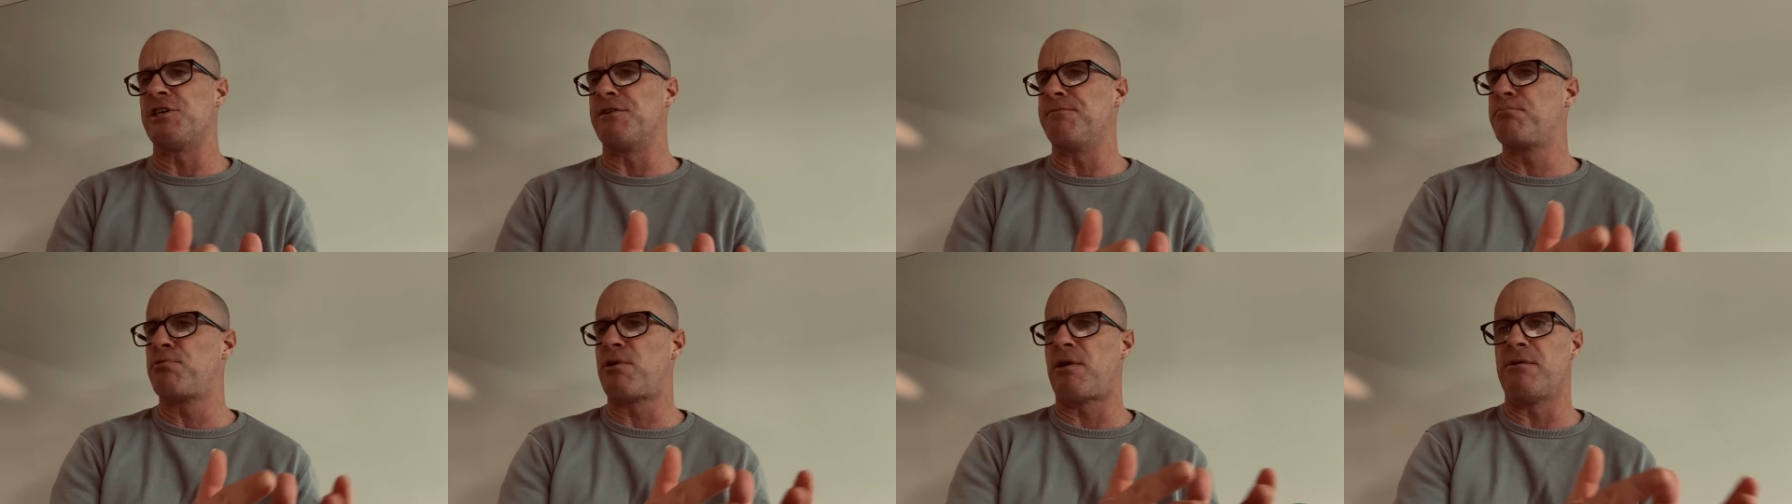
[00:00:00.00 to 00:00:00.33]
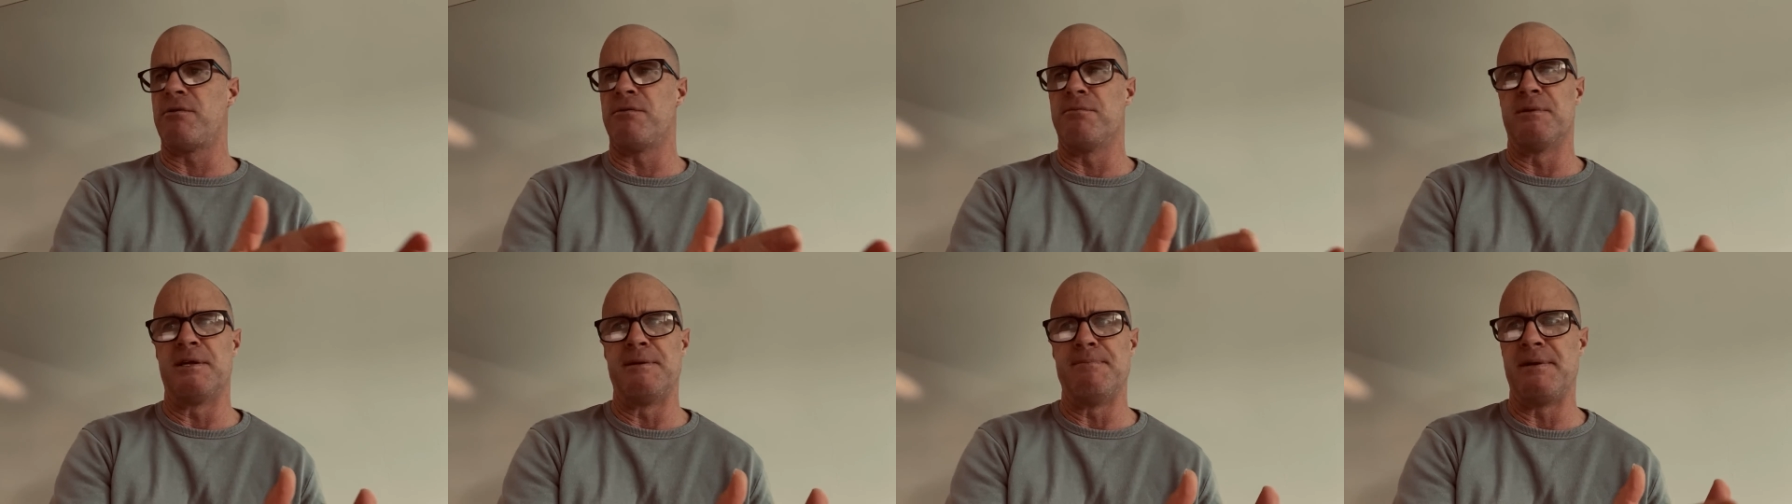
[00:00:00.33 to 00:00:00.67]
of
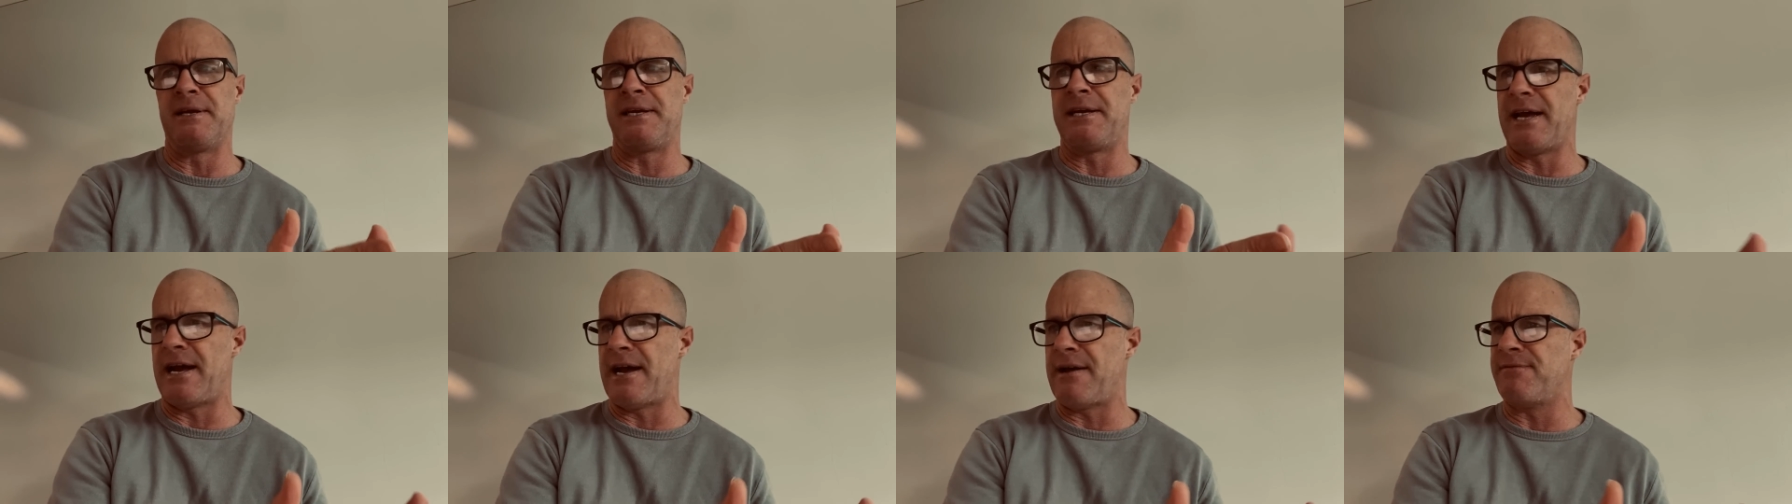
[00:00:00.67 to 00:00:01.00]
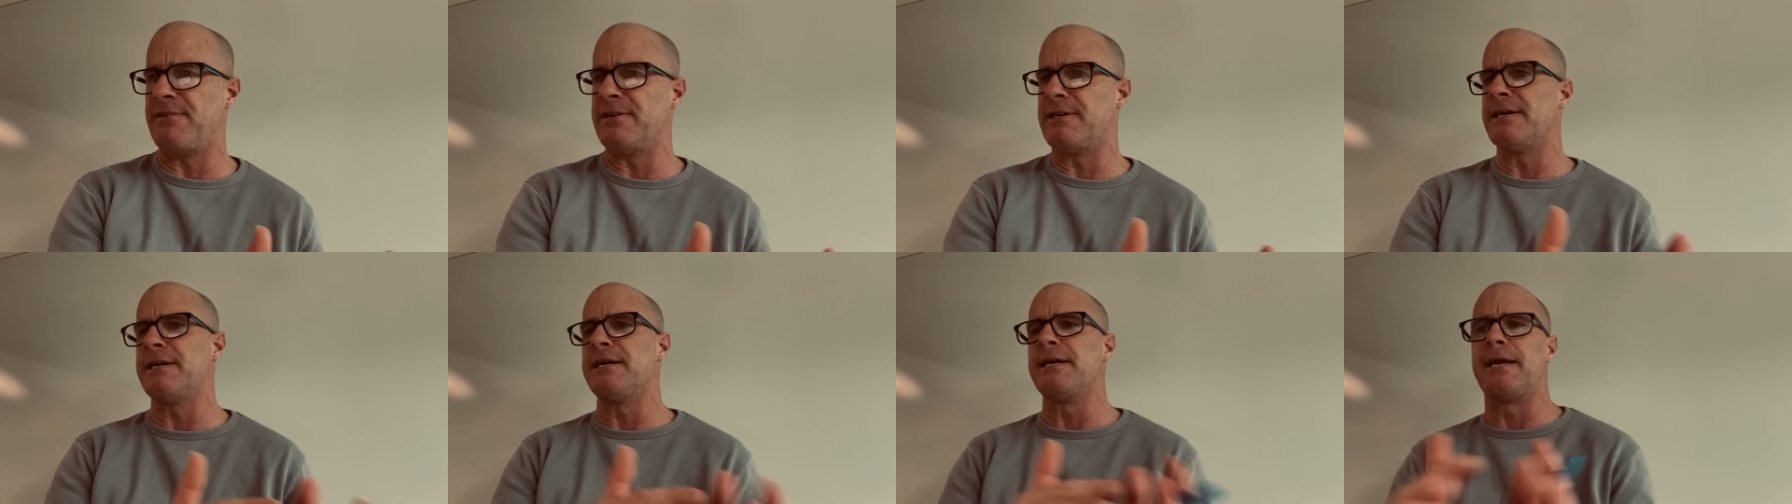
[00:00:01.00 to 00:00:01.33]
probably
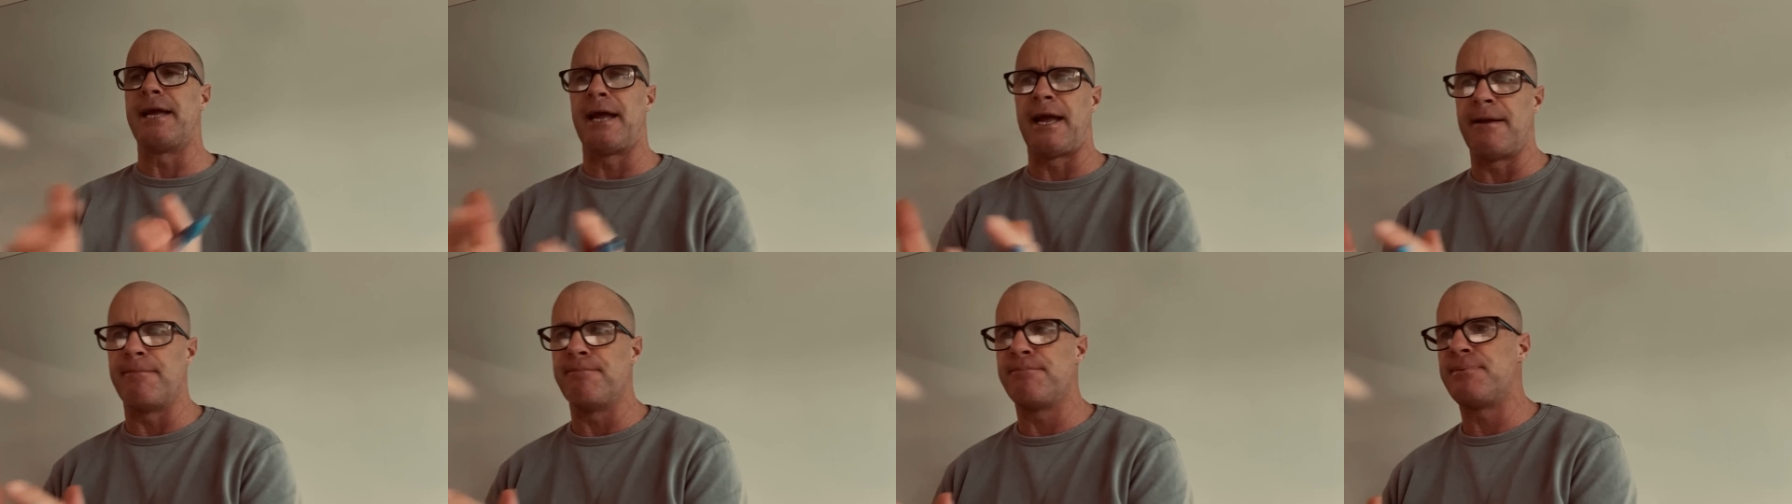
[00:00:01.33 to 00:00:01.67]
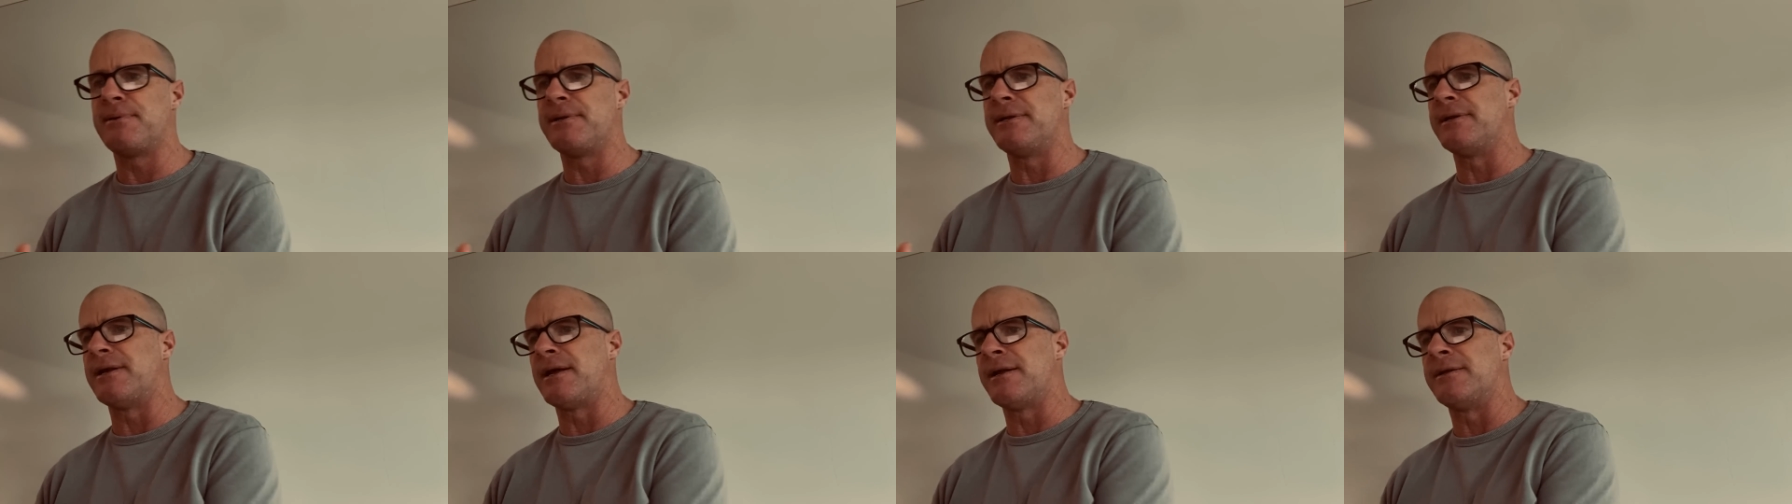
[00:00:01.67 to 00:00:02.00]
McGovern and Kemp
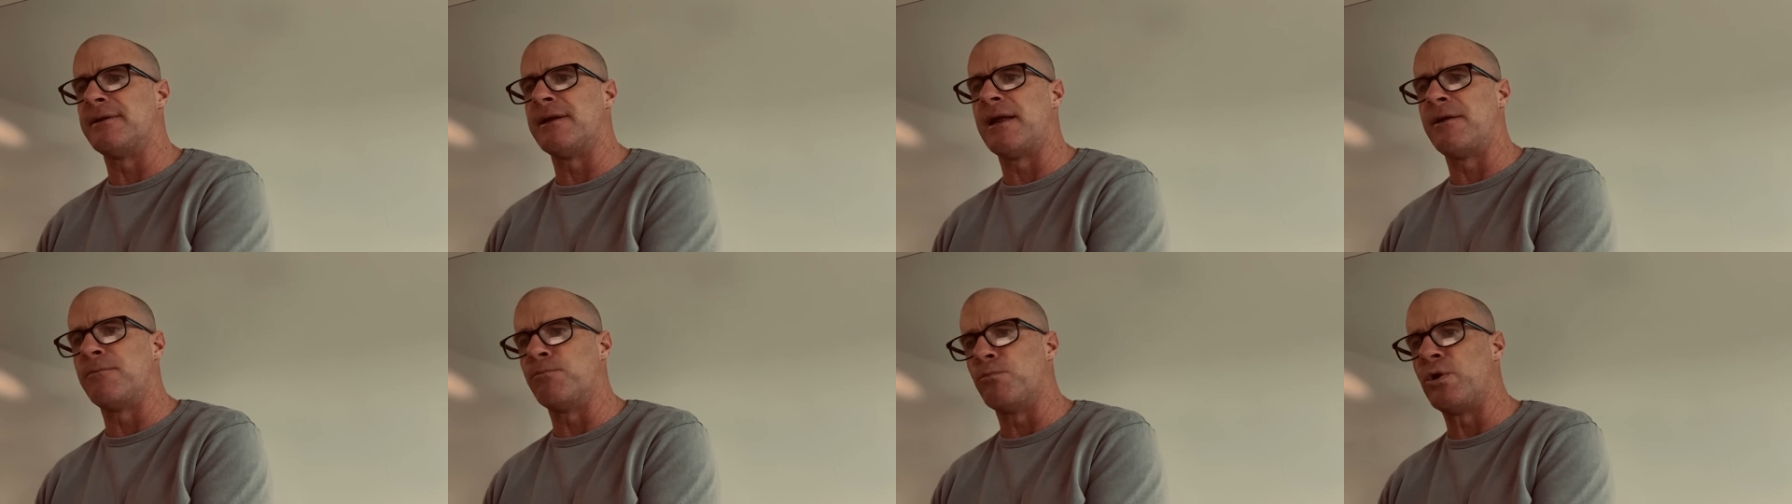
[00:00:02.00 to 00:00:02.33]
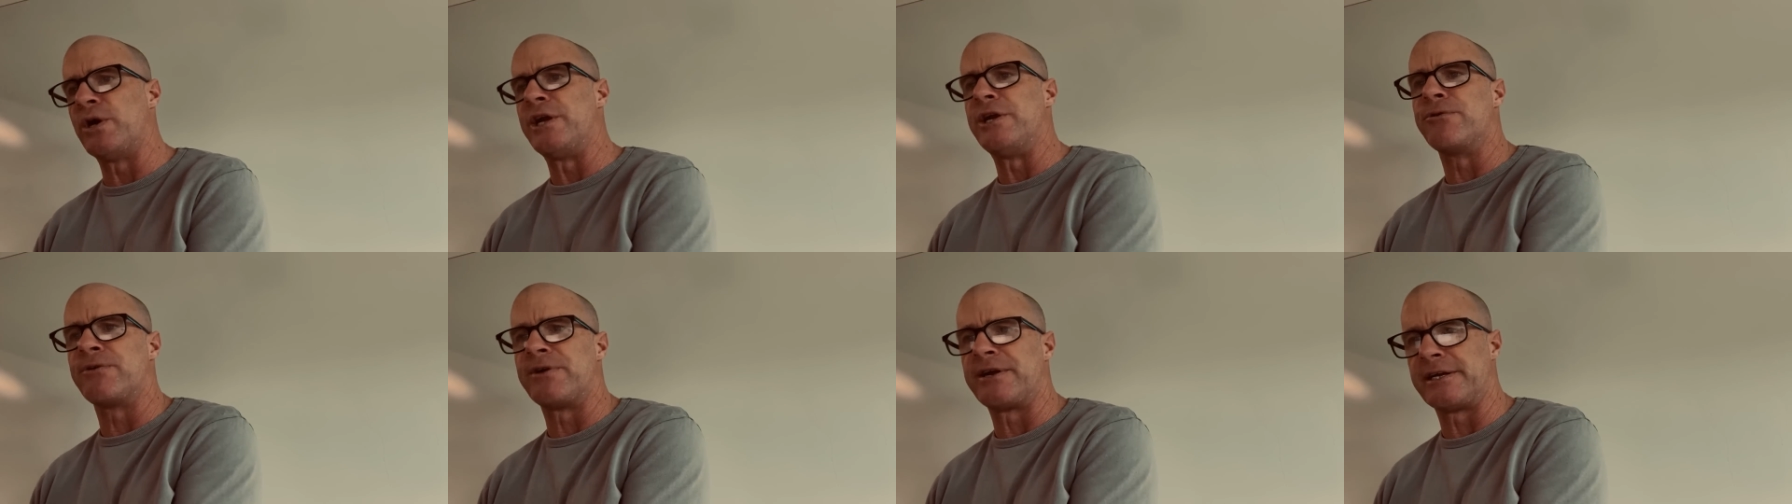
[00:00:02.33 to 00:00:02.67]
and
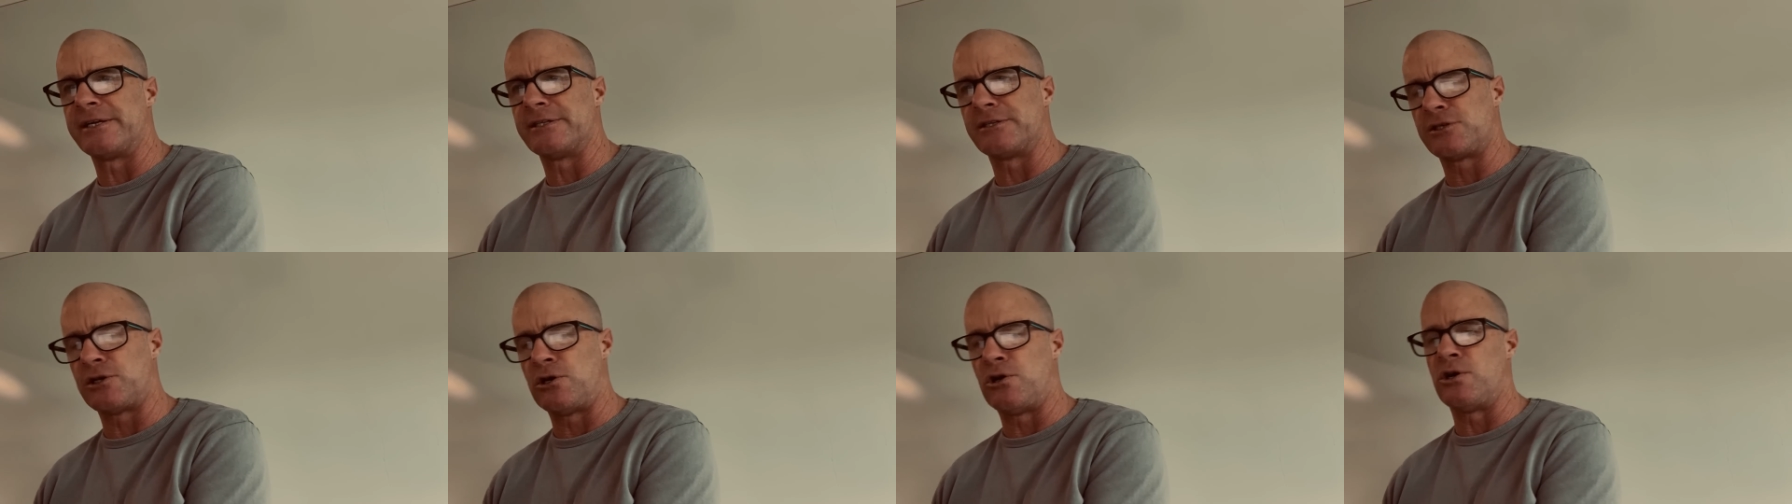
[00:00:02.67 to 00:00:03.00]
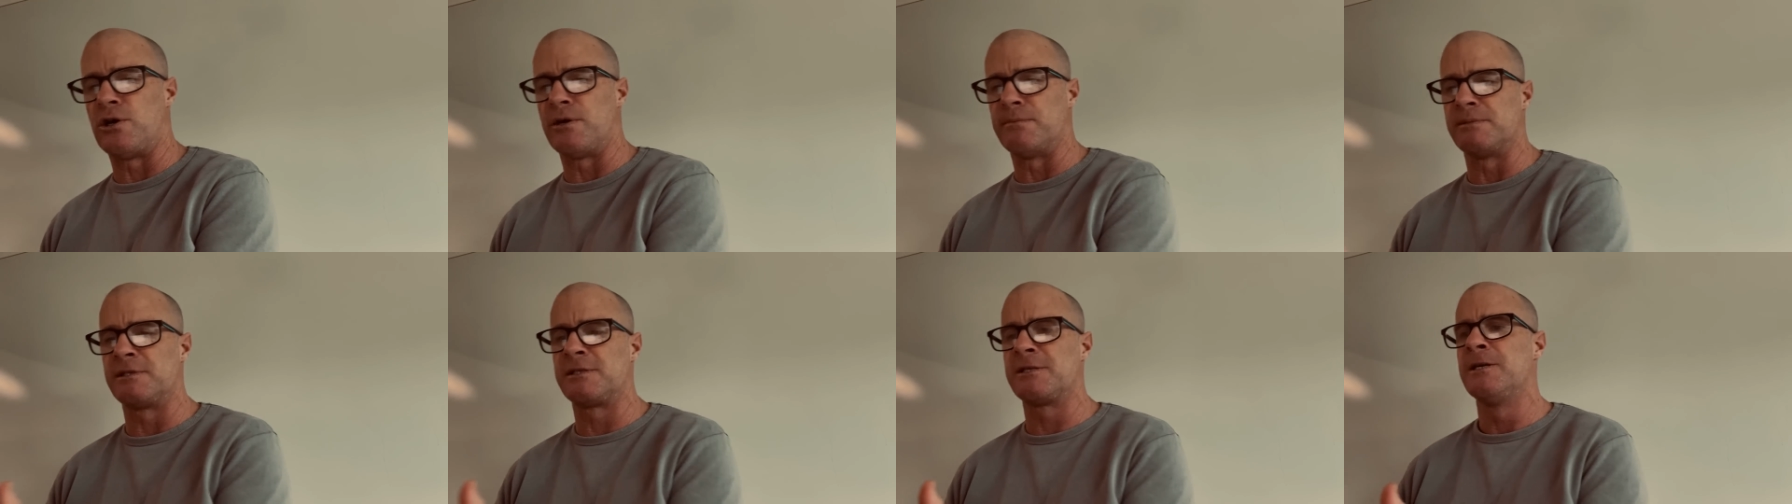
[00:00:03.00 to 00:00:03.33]
Wiedering at
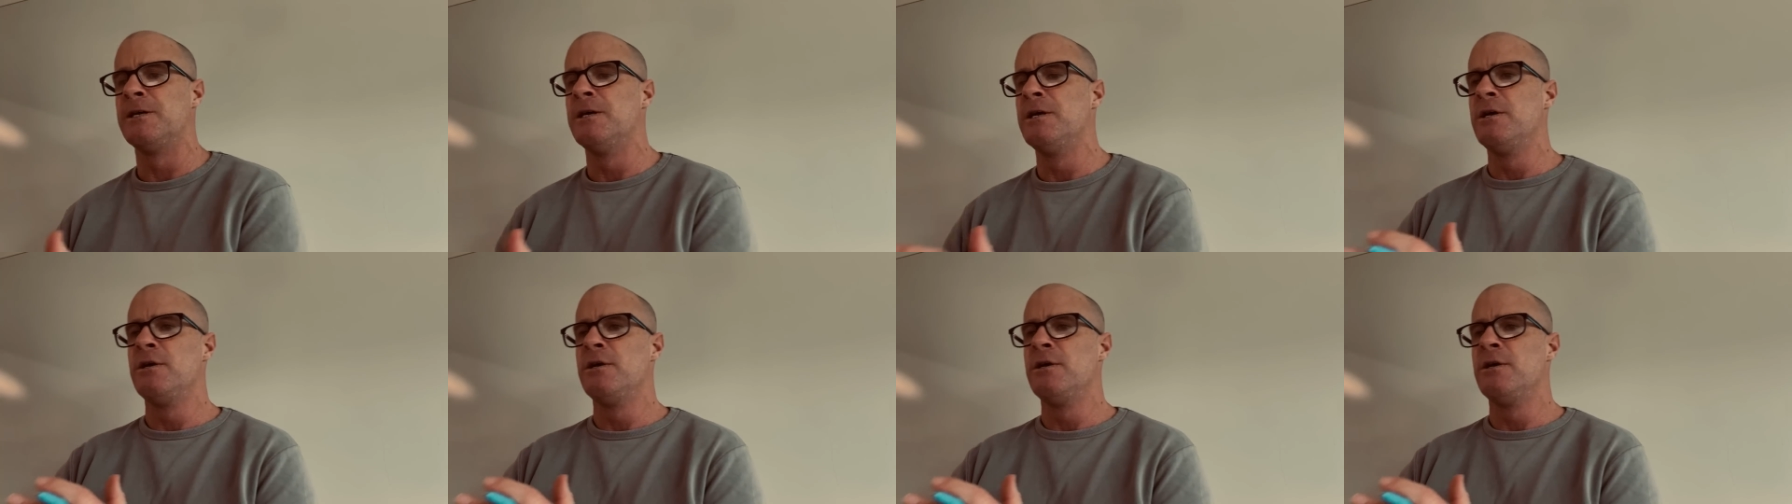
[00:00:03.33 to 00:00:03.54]
times